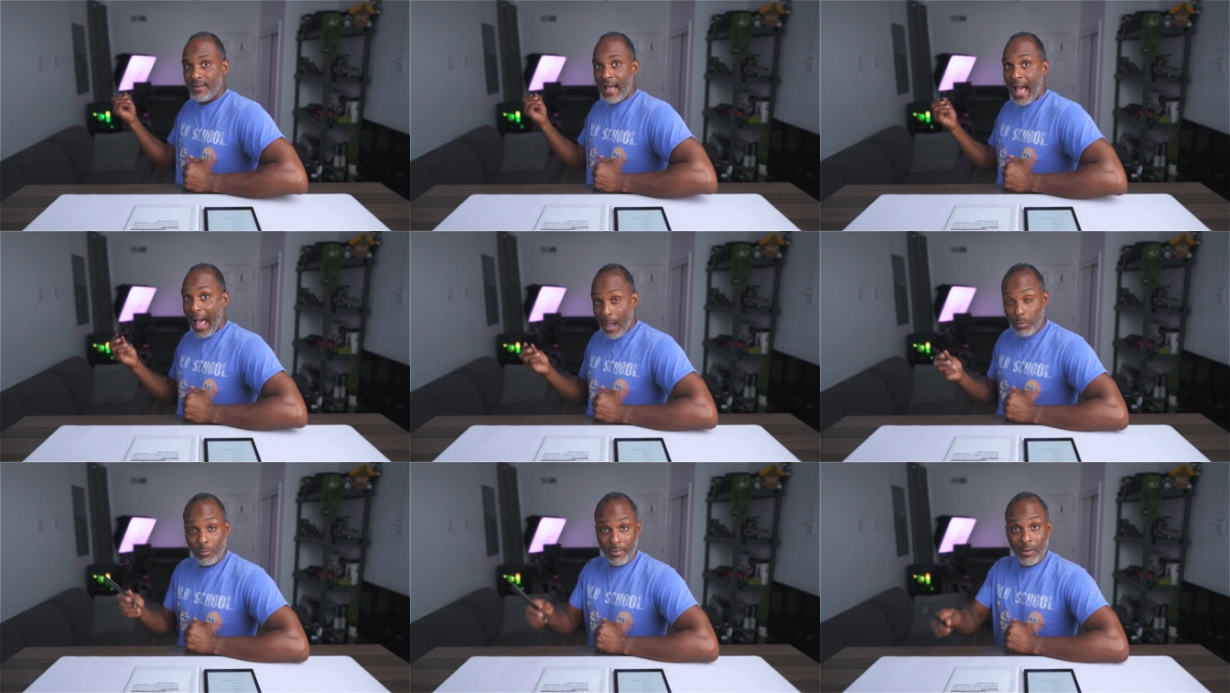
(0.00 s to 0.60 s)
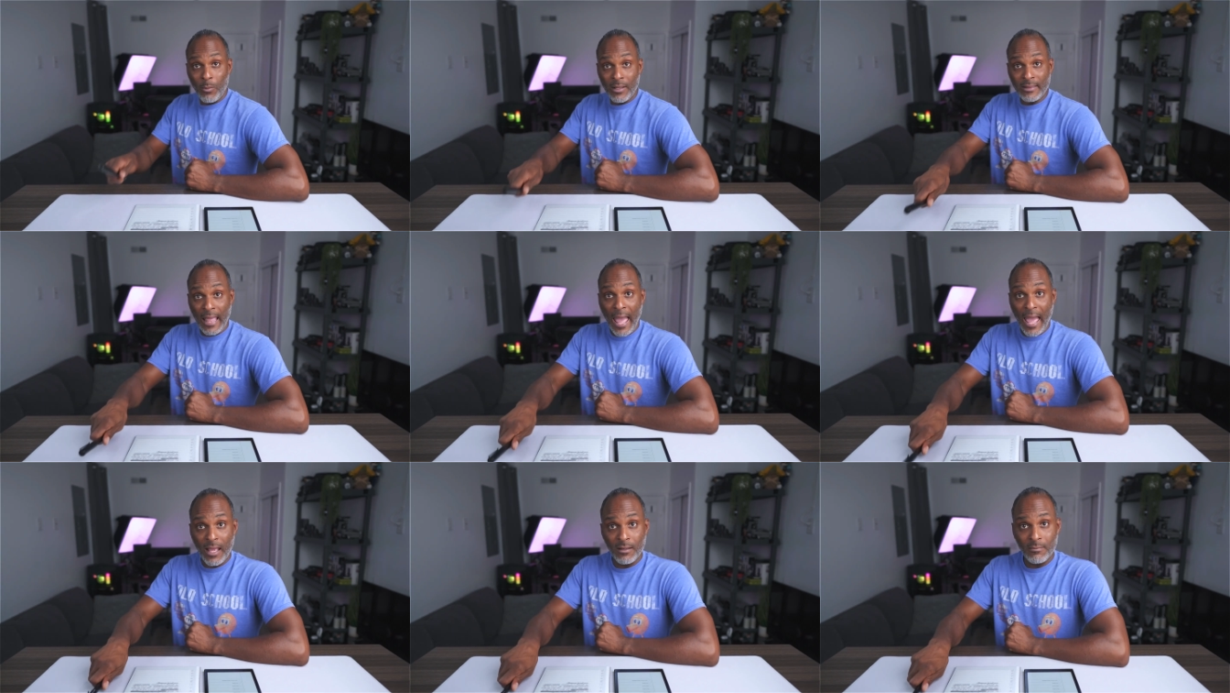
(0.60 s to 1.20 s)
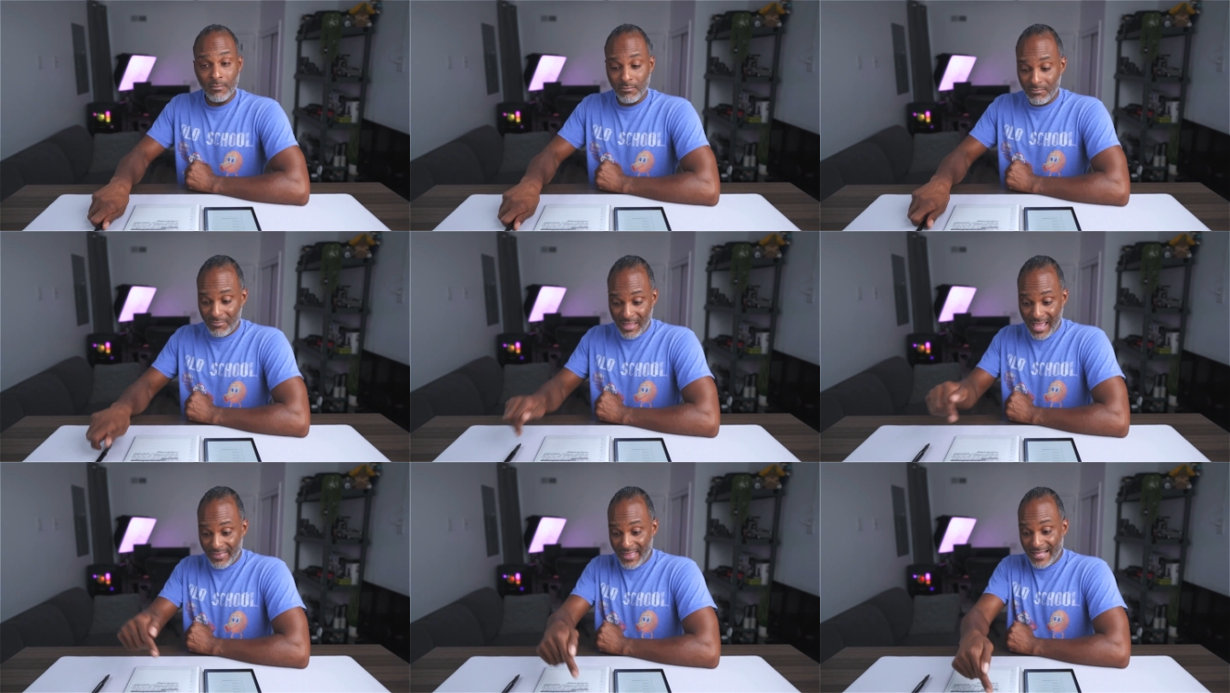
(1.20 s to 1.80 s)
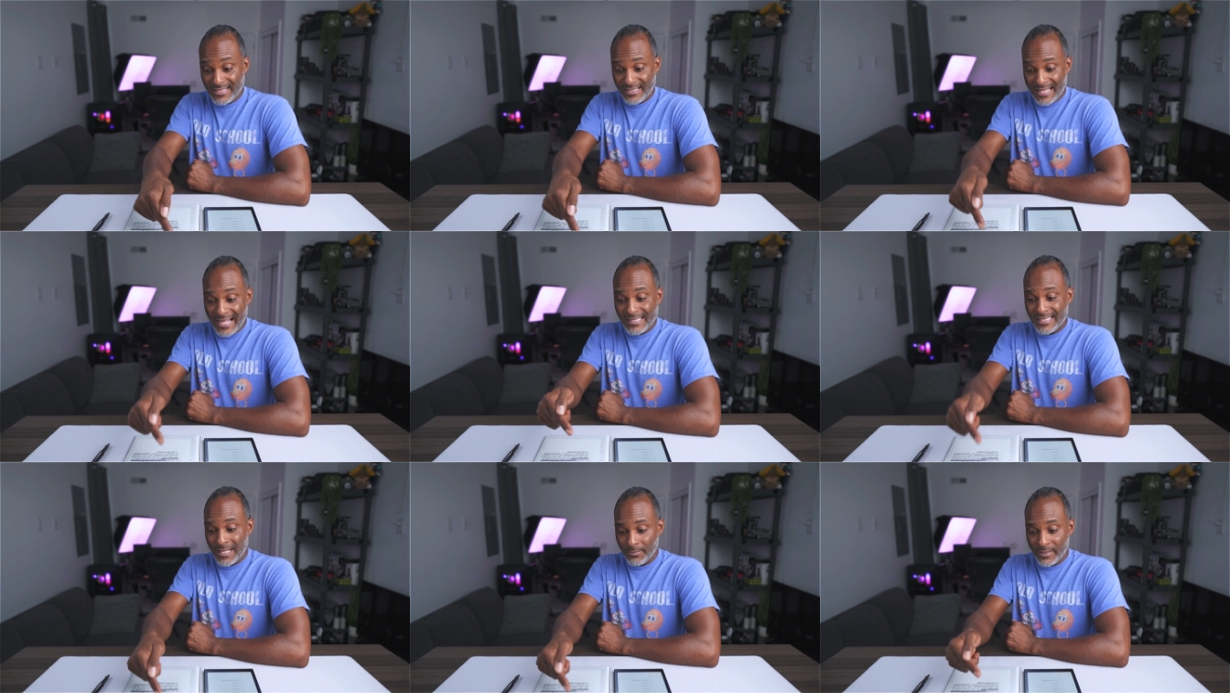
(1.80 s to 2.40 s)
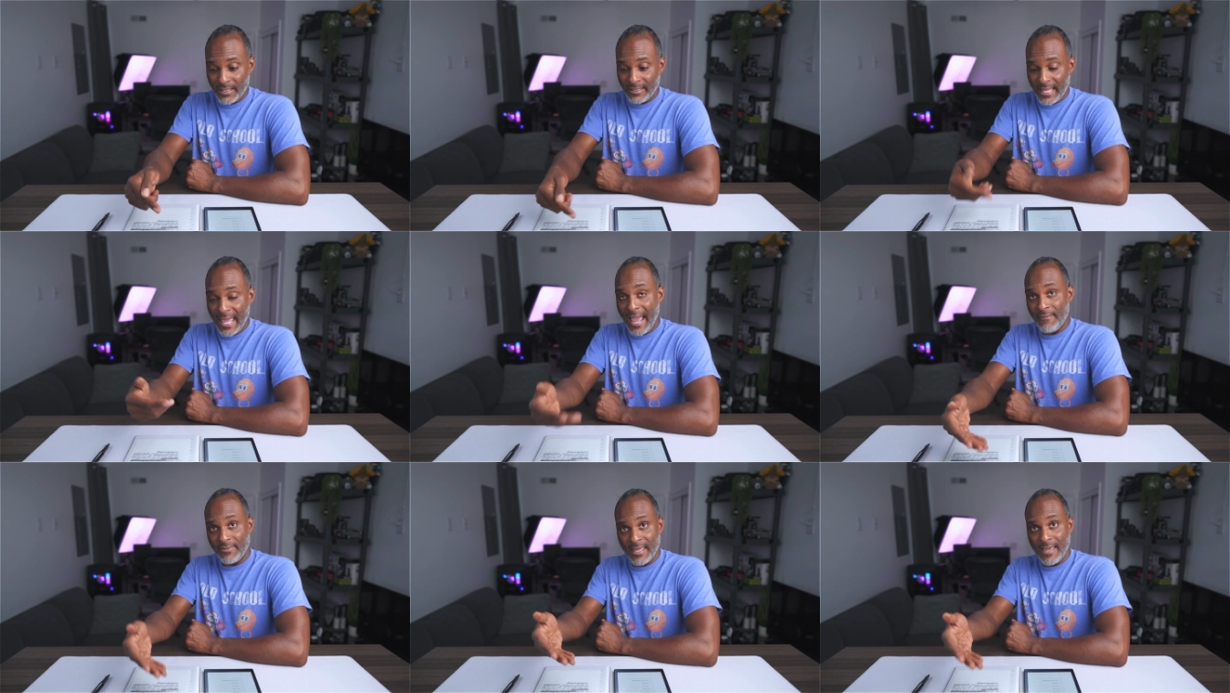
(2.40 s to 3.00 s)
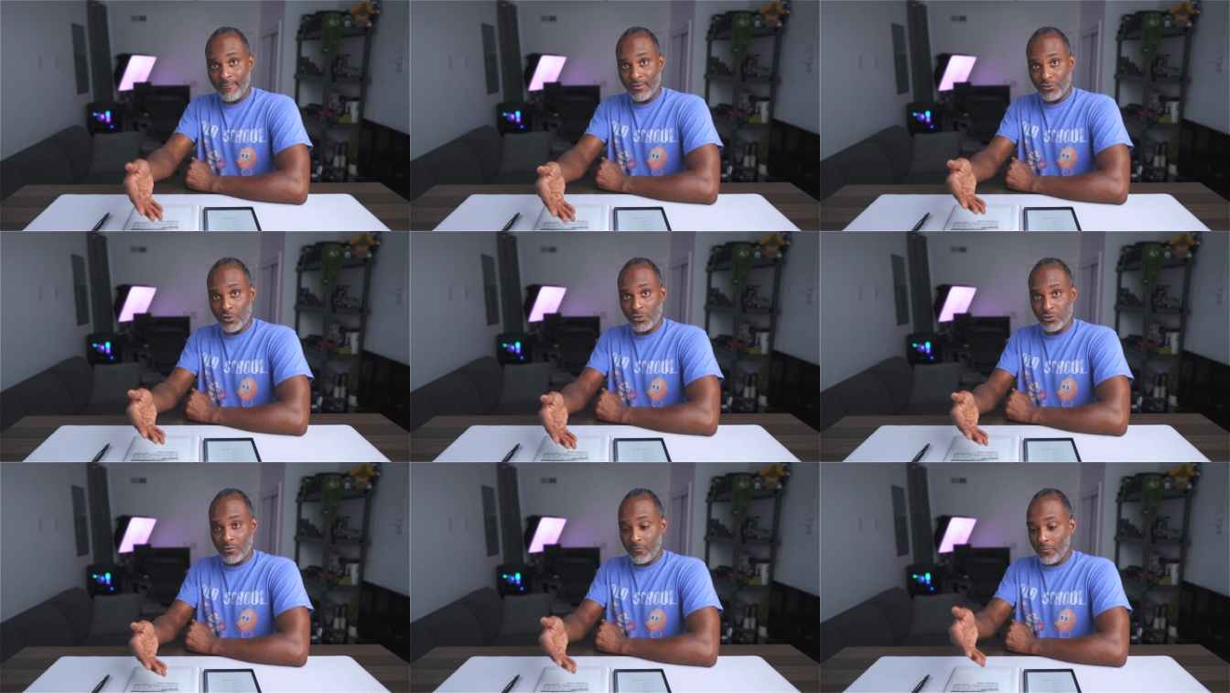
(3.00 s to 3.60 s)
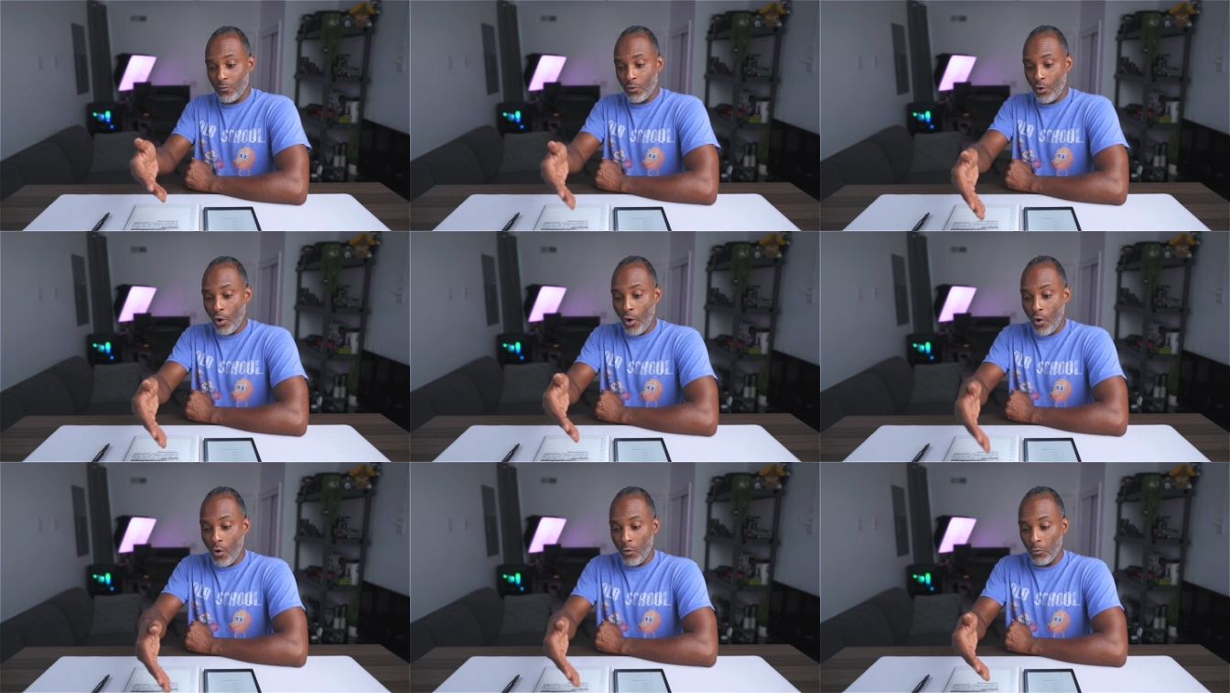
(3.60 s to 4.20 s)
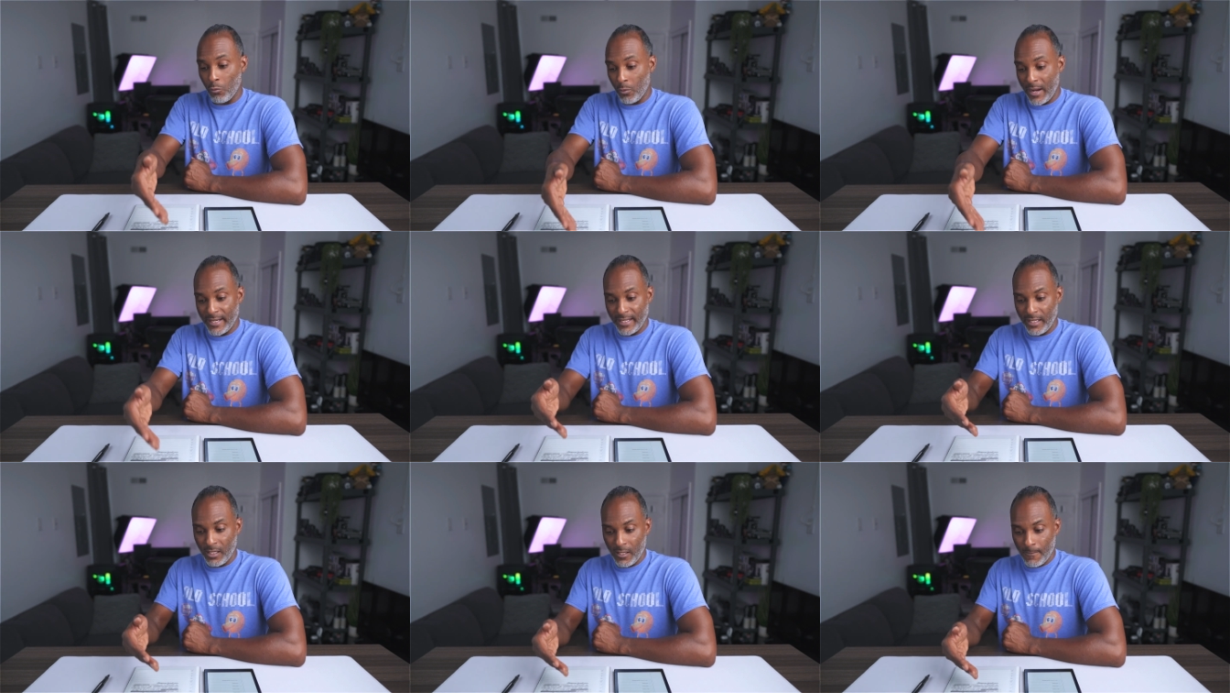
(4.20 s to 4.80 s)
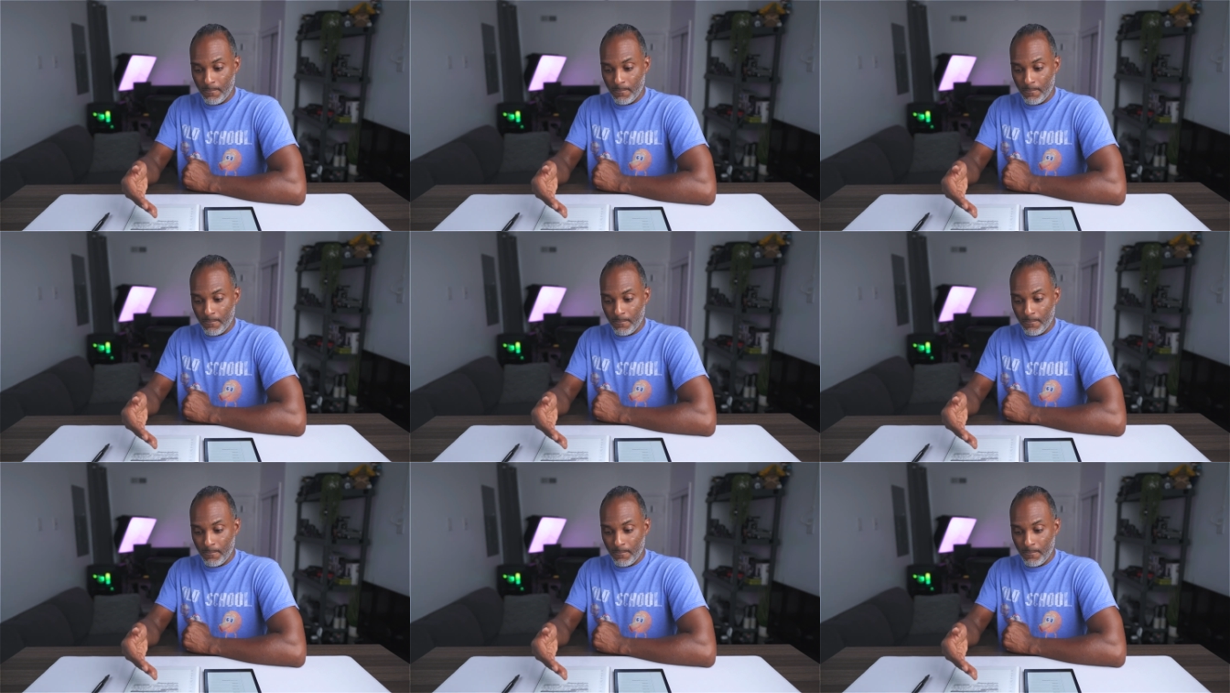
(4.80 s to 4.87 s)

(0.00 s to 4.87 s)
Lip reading: I would be with that. And that's something they have the infrastructure for already.